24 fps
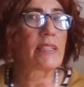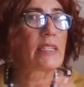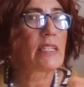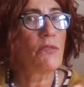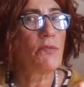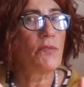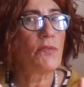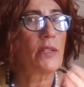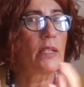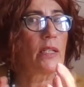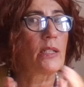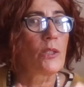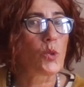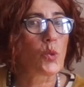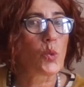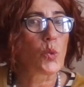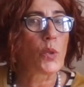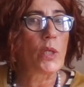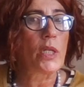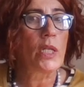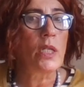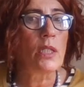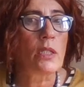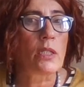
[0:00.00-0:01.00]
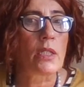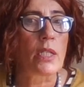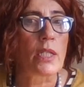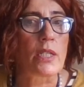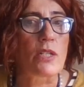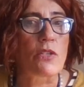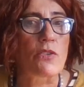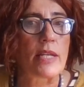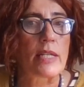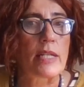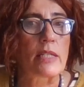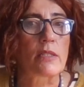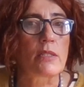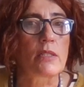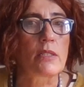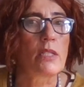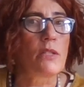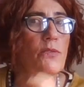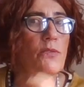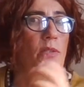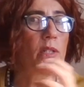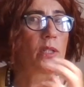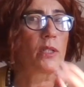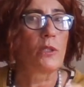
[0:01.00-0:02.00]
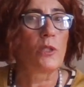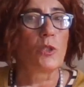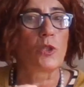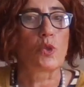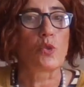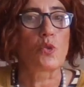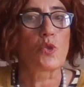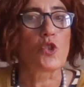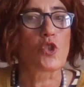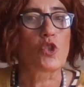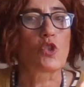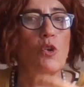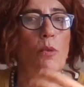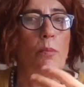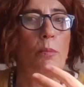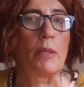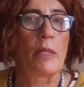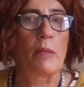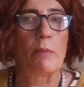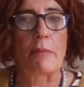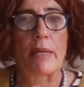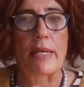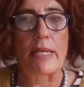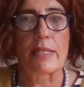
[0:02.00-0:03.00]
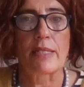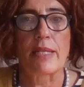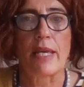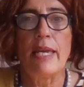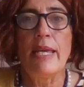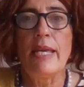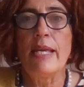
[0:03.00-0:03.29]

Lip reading: difficult to integrate, difficult to sublimate.